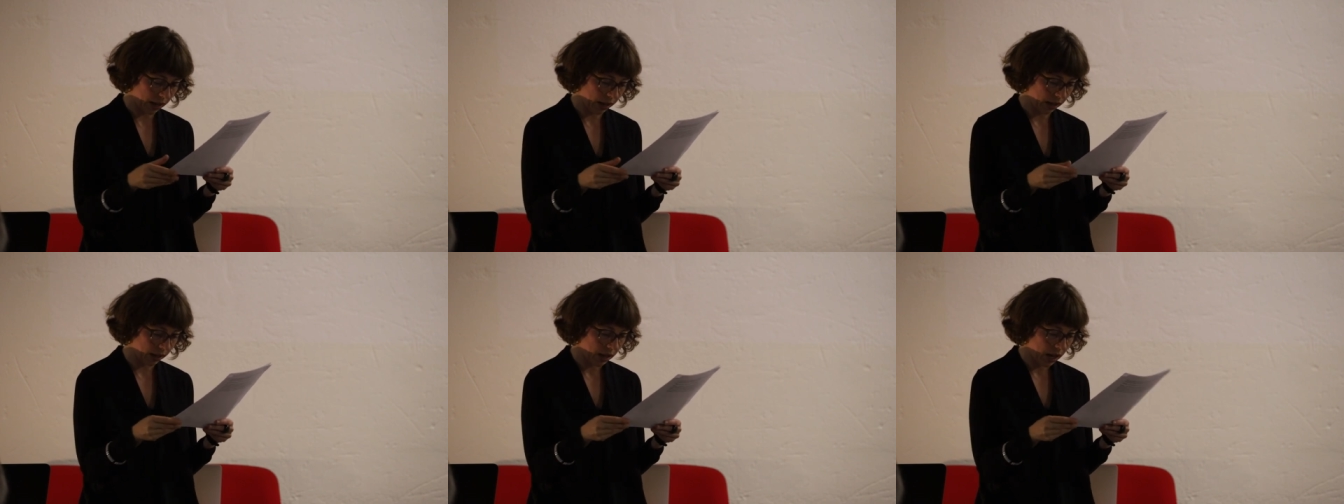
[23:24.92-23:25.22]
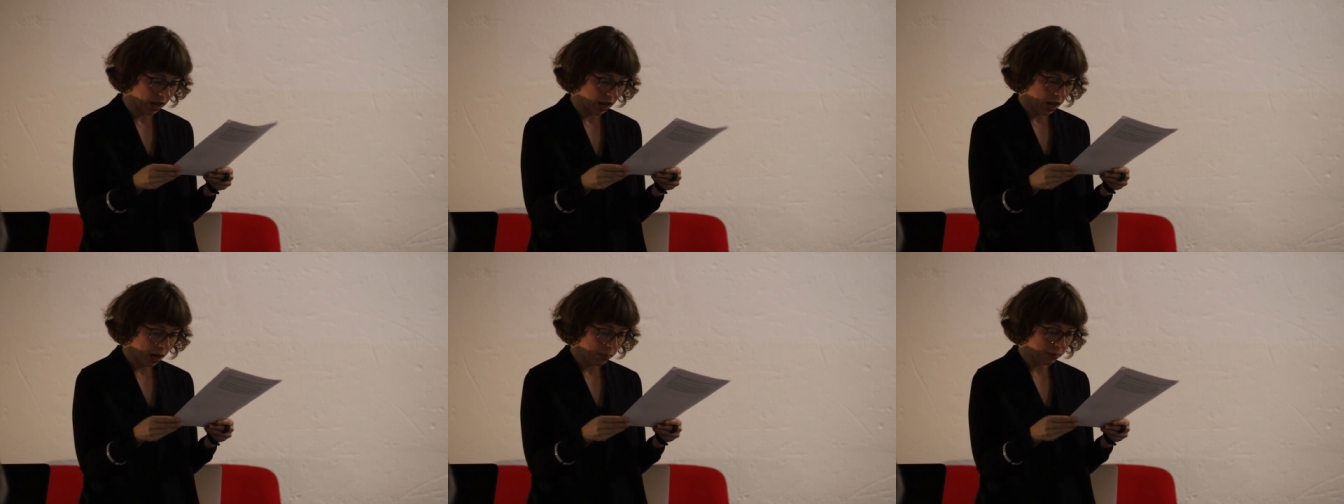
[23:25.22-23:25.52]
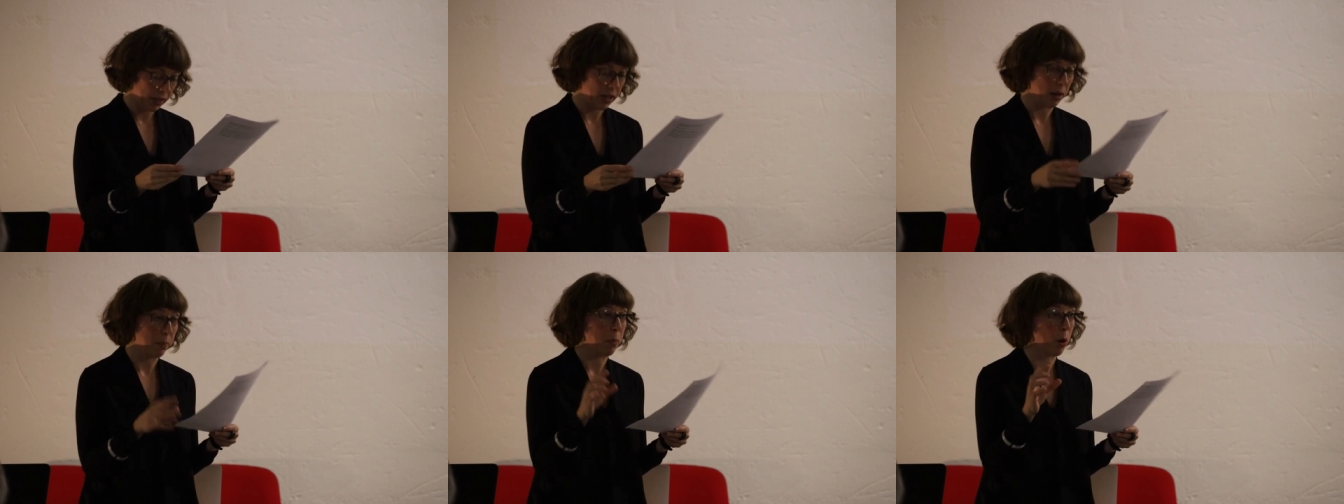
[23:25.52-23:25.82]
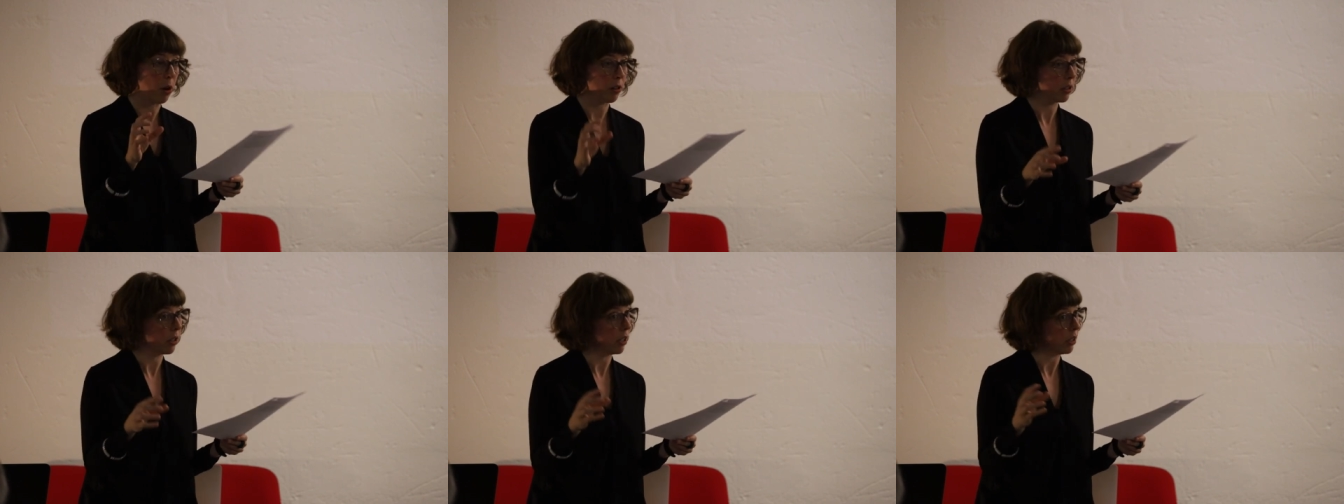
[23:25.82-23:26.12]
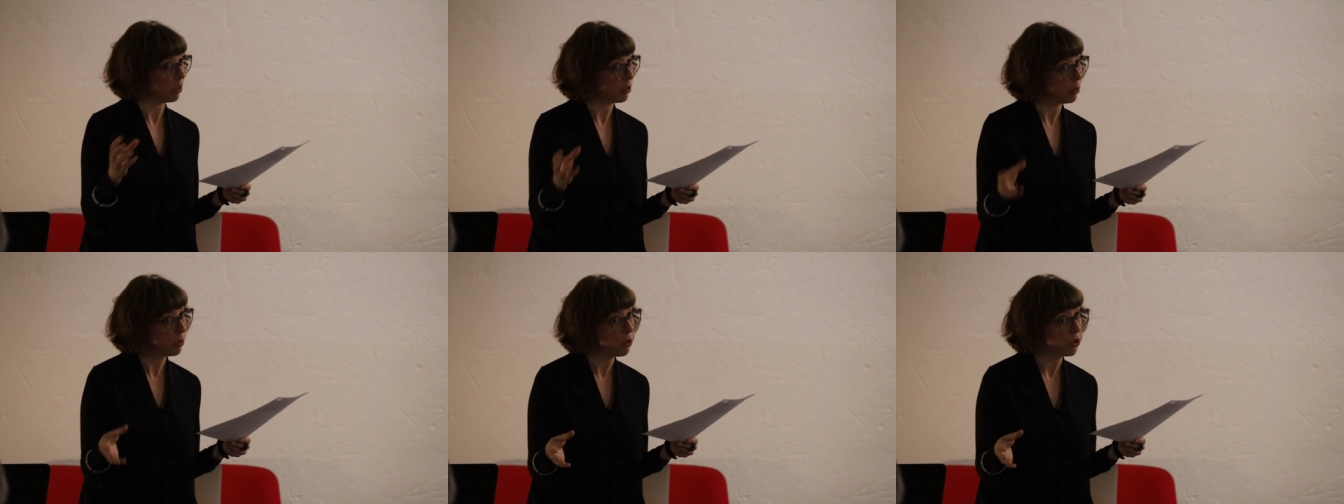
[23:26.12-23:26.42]
saying, but upon
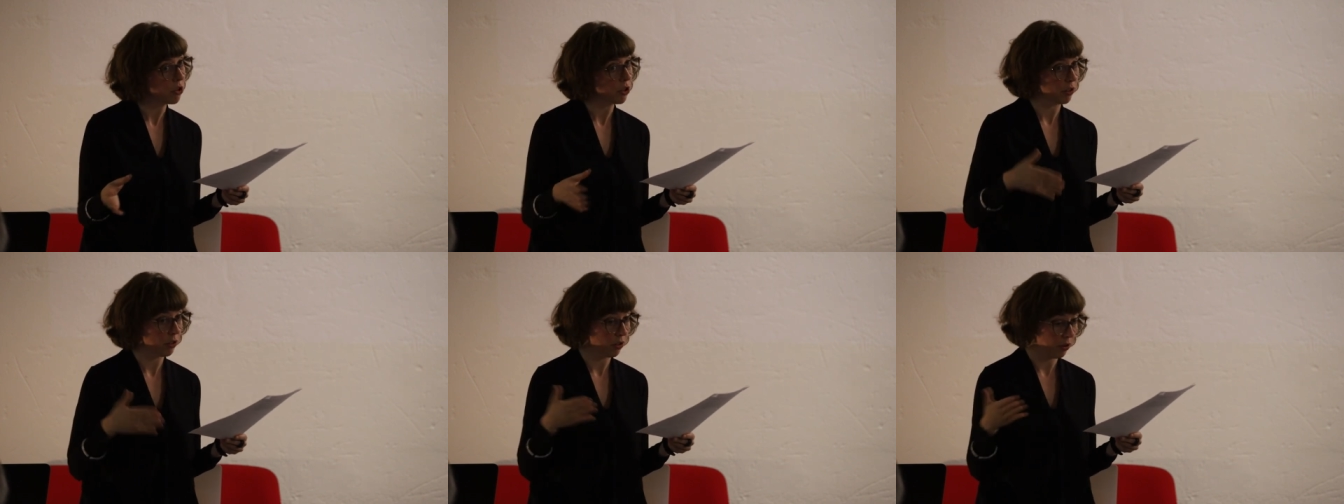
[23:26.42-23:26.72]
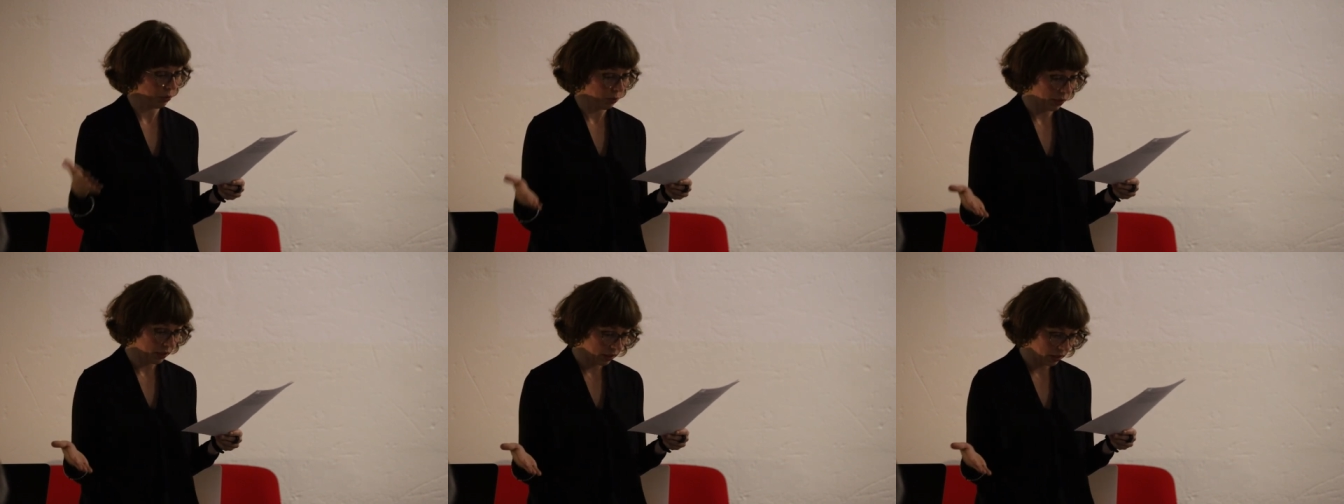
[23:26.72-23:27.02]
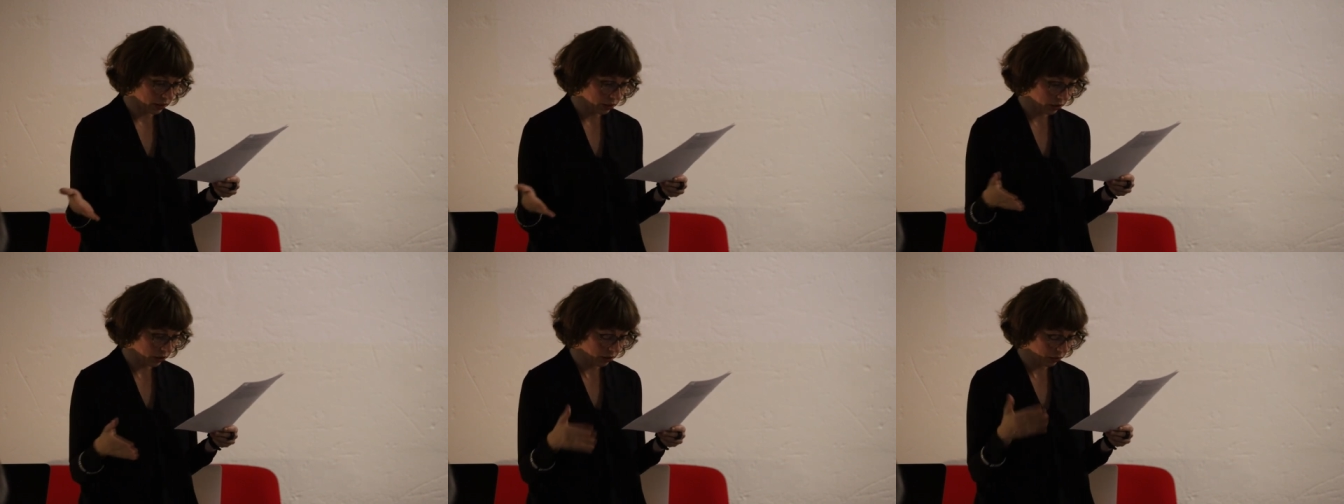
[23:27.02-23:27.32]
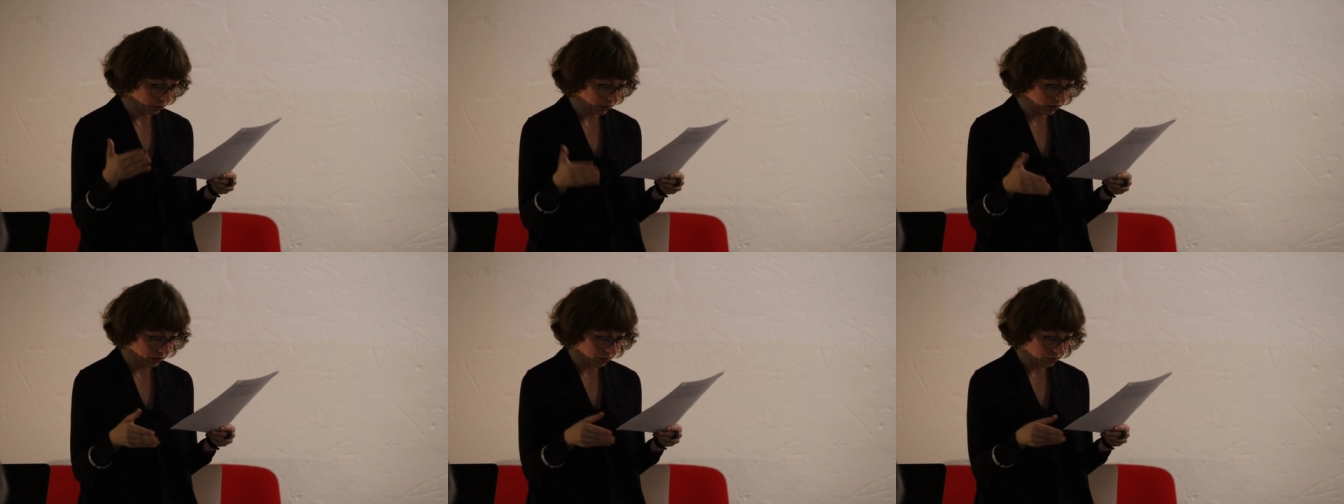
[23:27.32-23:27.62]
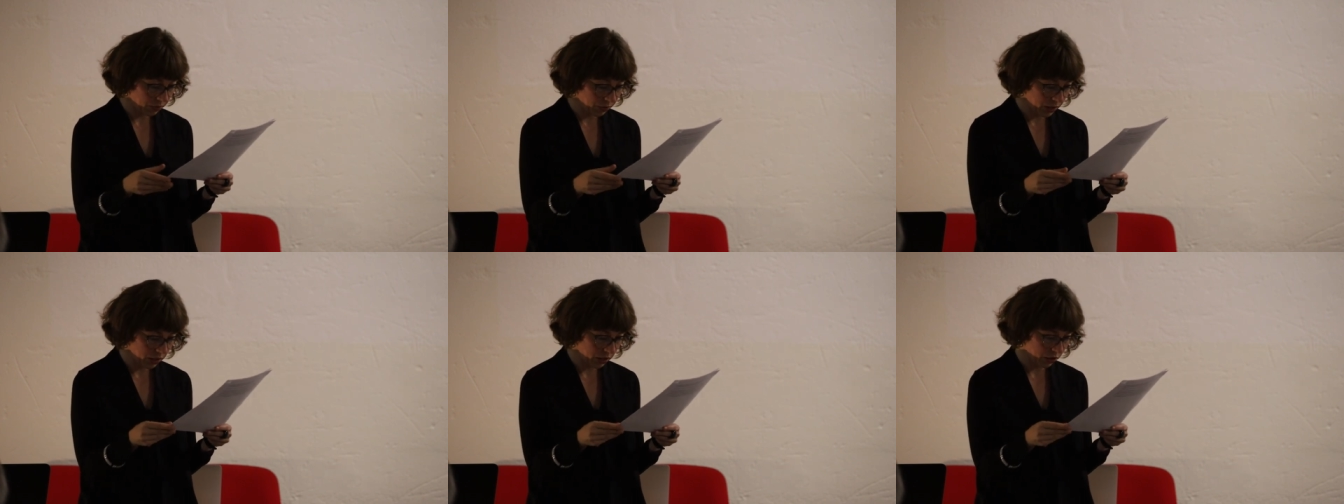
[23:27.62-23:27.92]
conclusion, so when they, when they
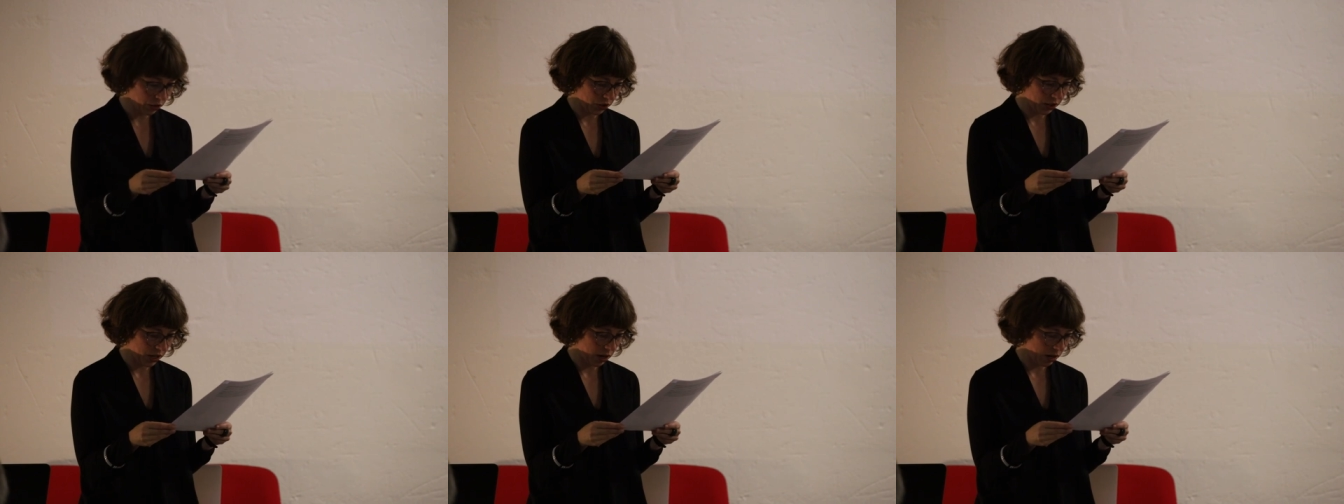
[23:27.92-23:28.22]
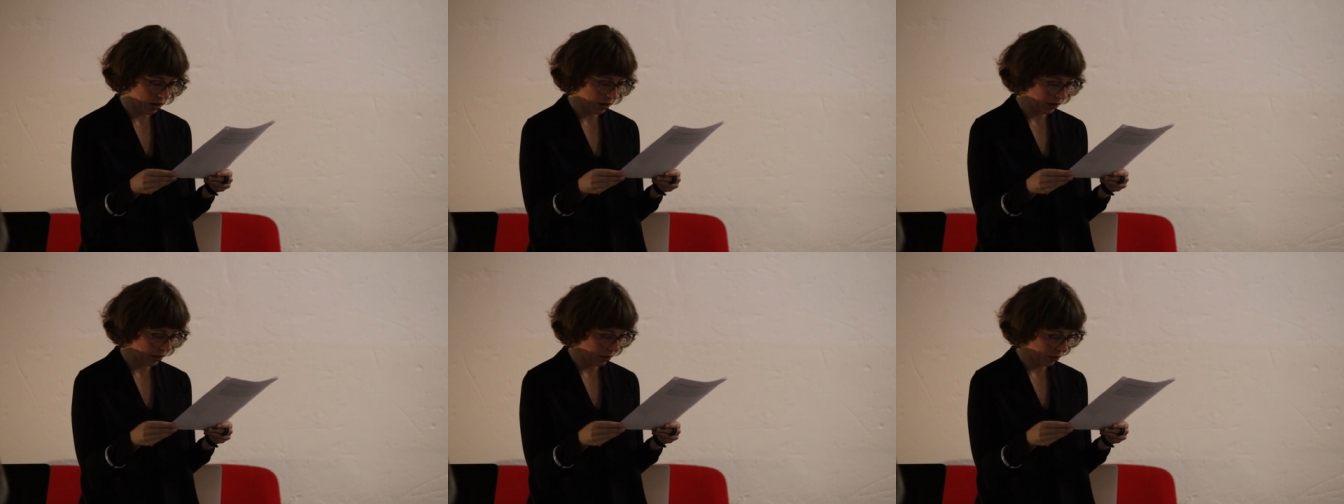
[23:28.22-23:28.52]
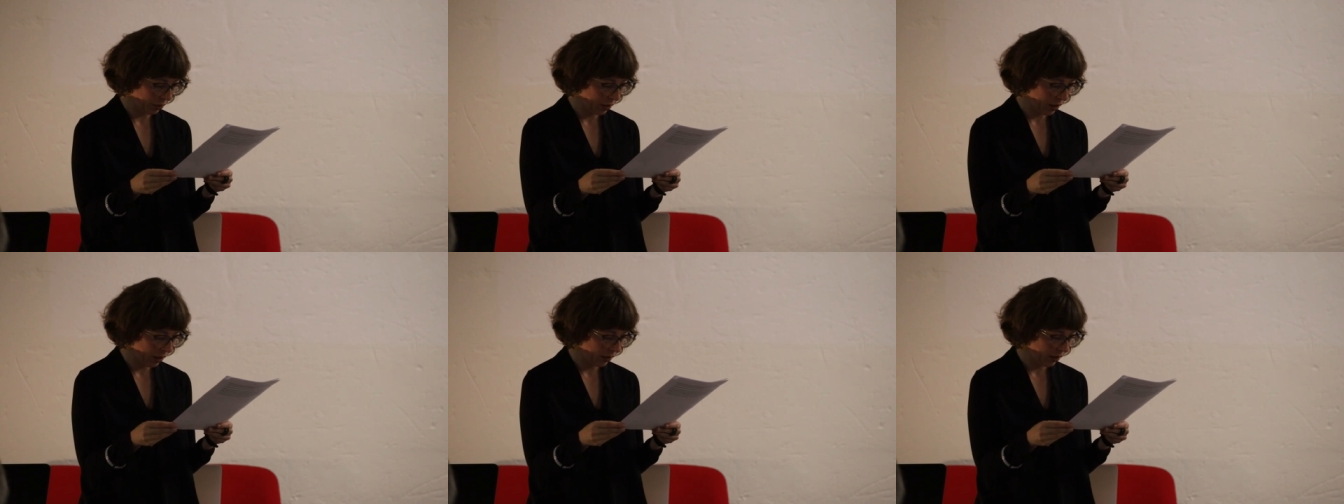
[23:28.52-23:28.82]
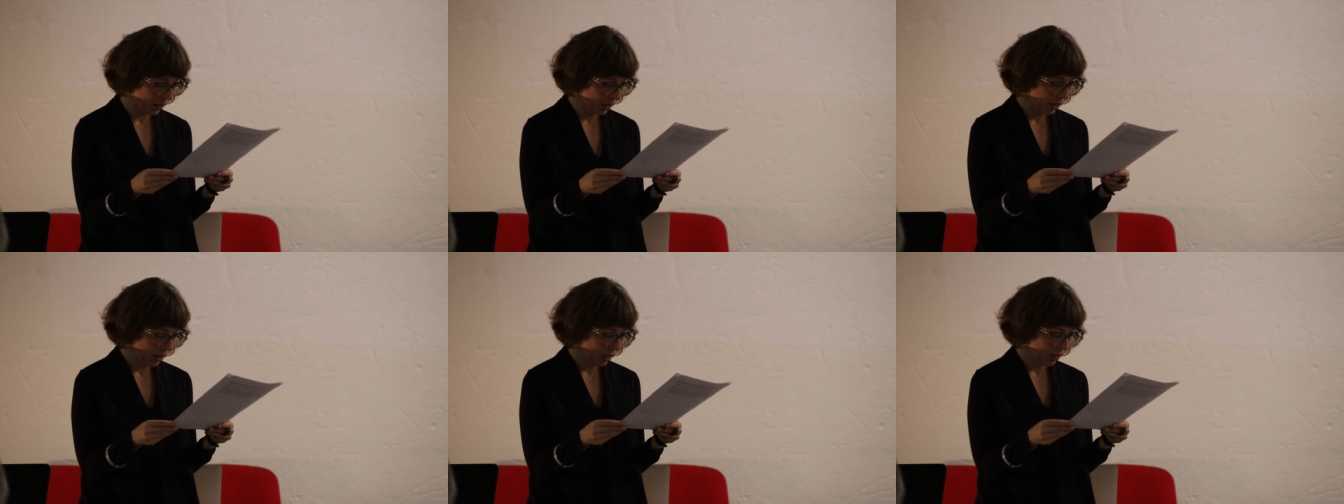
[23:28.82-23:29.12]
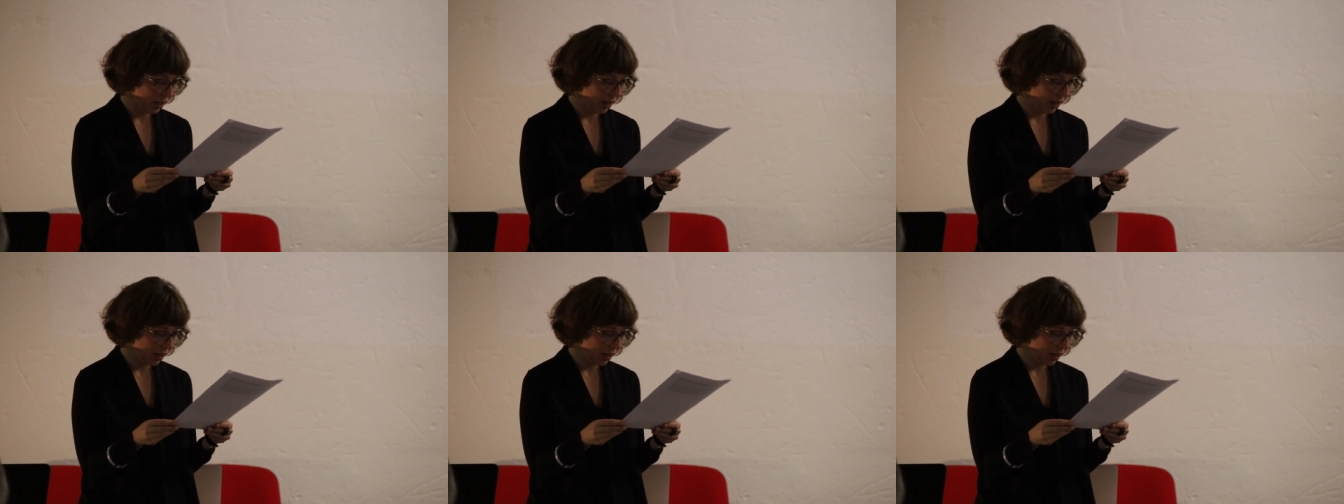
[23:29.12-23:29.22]
finish their degrees,